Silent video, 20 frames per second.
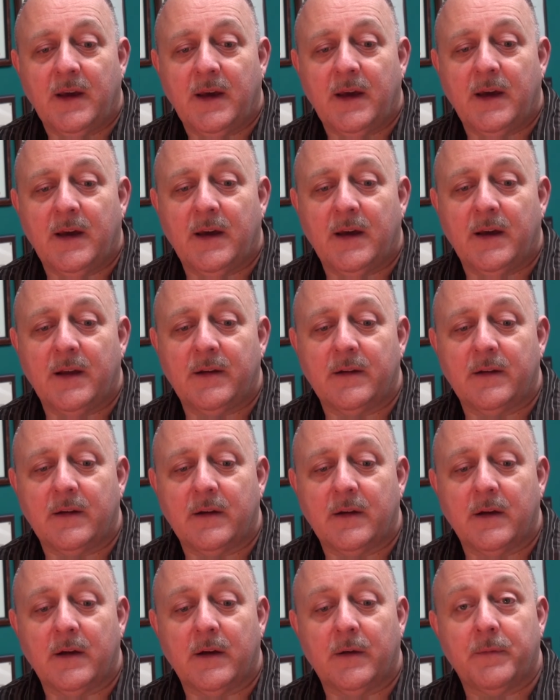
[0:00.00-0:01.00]
And
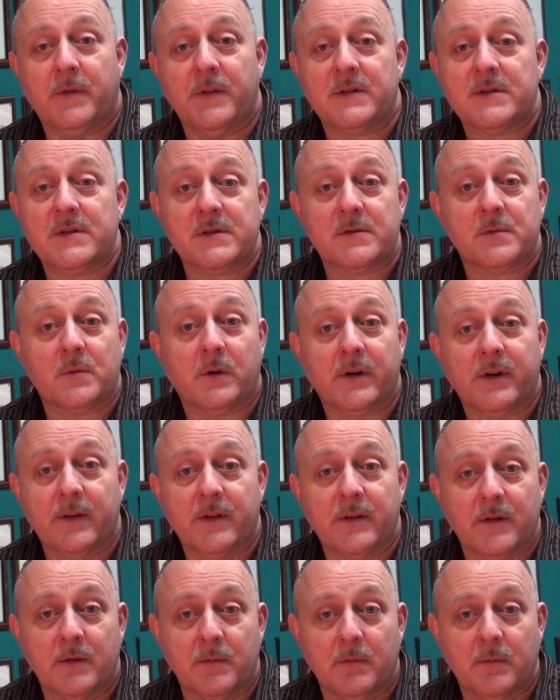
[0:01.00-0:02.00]
uh, this is one of
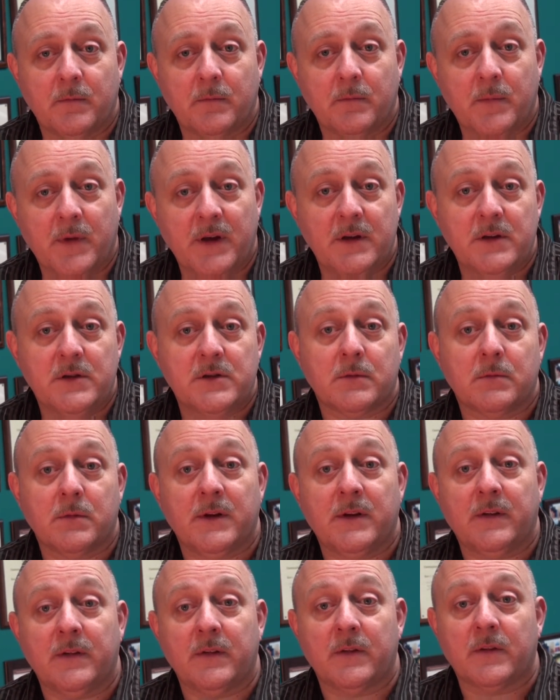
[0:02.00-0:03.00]
the major
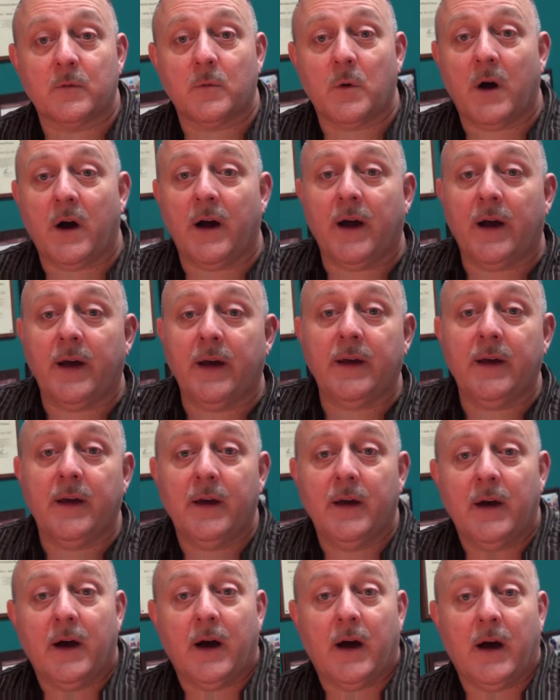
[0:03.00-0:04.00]
reasons why
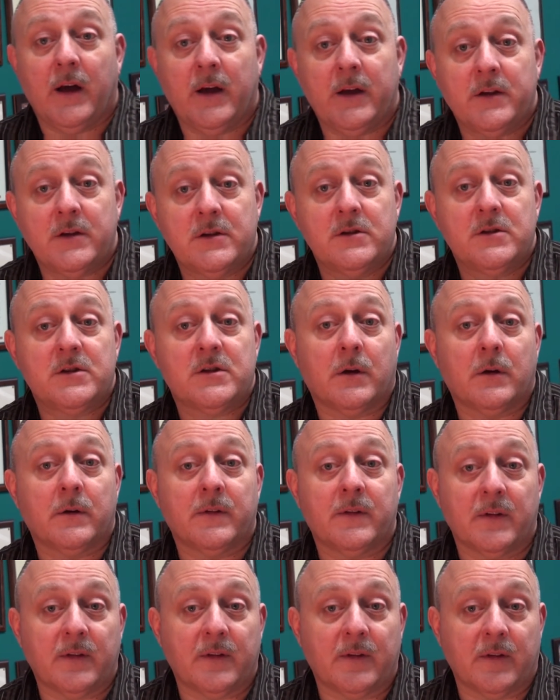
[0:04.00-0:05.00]
I
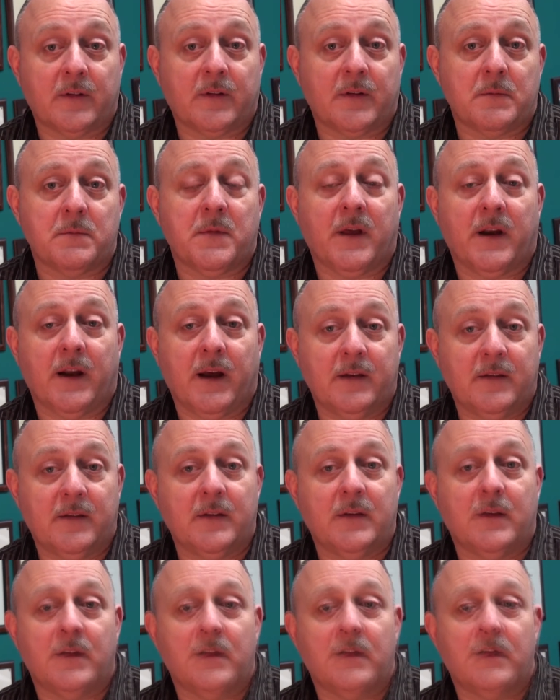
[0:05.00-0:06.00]
chose the system that I
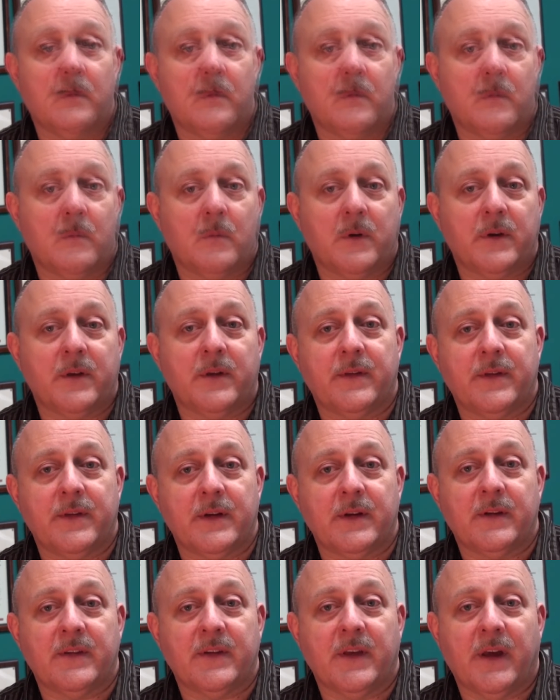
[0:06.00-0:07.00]
did. One of the
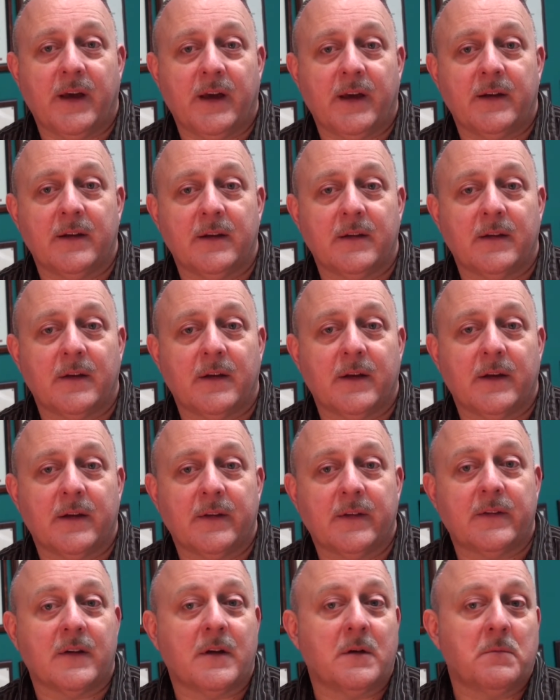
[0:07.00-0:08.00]
things that uh,
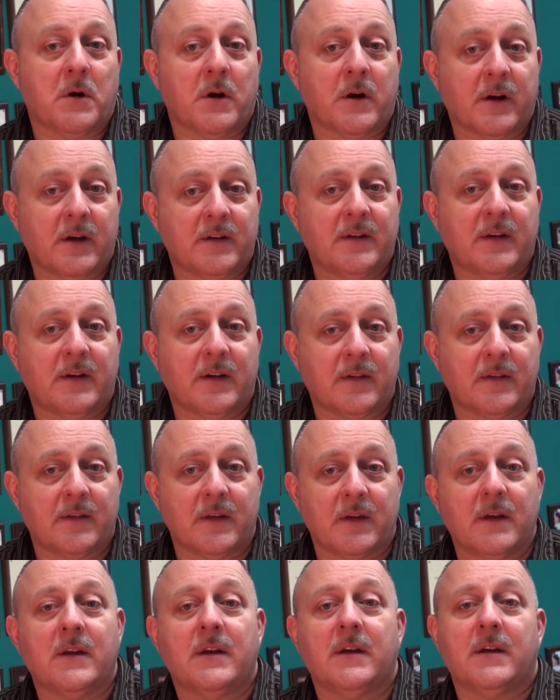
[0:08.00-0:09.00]
some architects
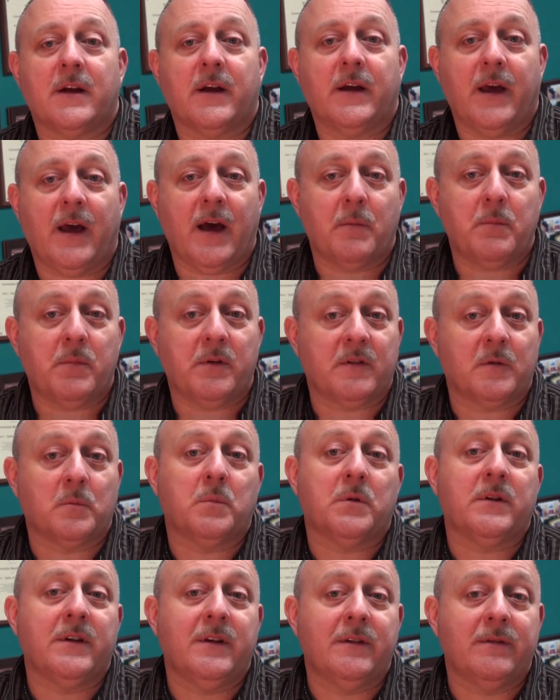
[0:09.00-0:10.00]
think, and I happen to
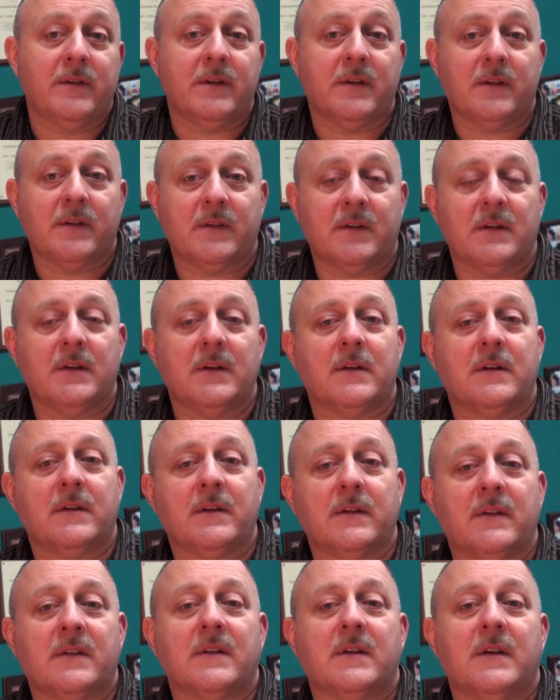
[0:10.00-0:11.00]
believe this,
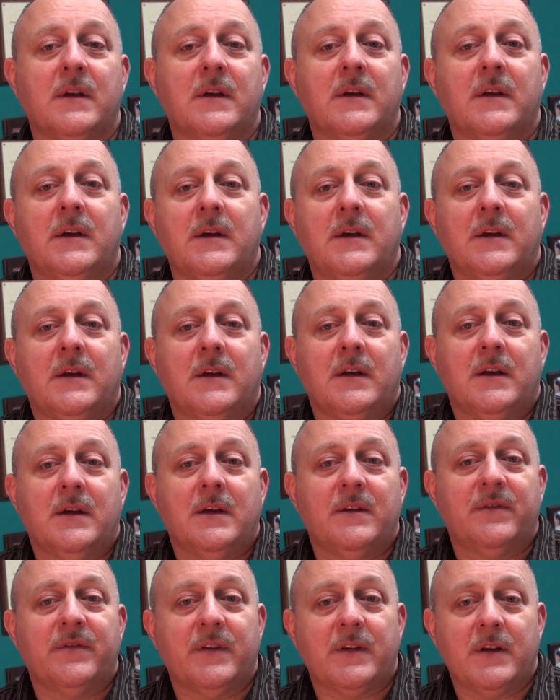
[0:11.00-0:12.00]
is
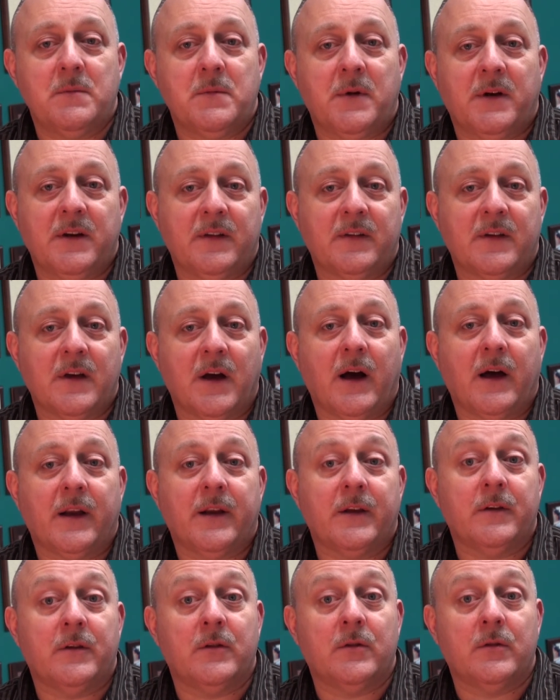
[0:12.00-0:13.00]
if anybody's got
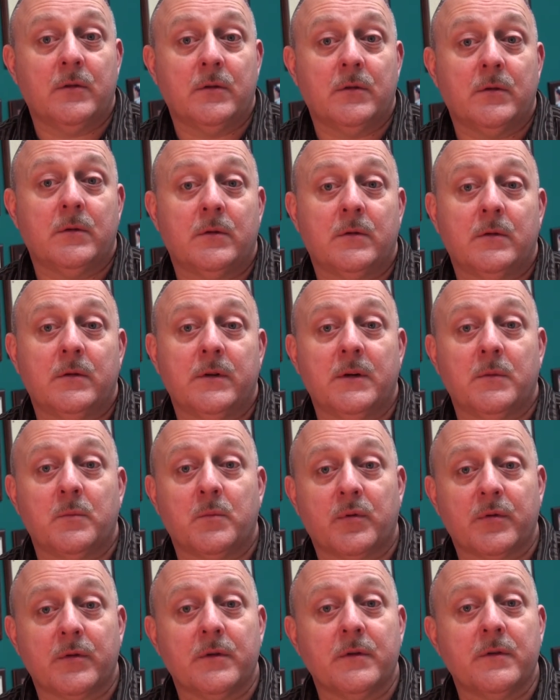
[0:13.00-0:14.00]
a new,
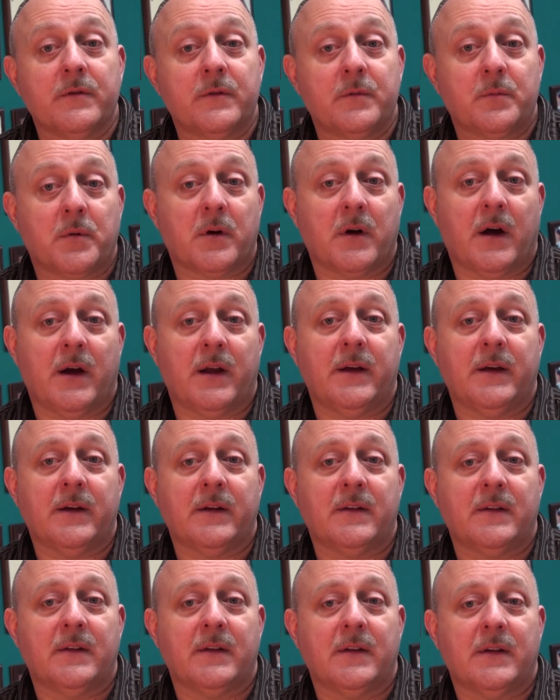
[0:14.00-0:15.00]
improved
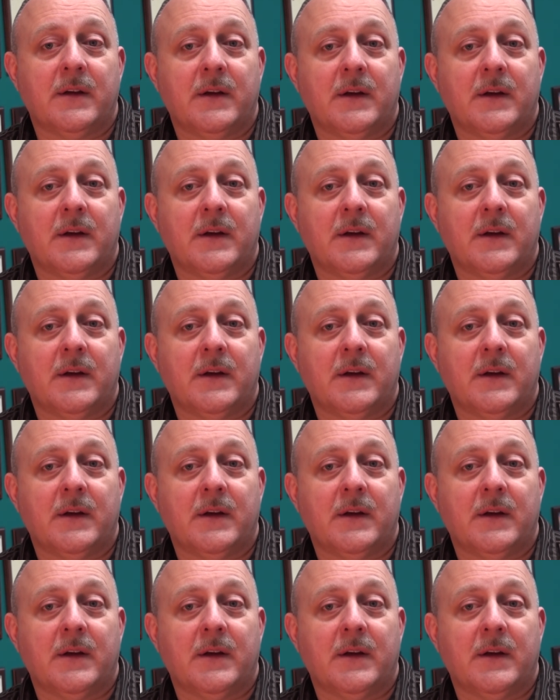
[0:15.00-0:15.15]
product,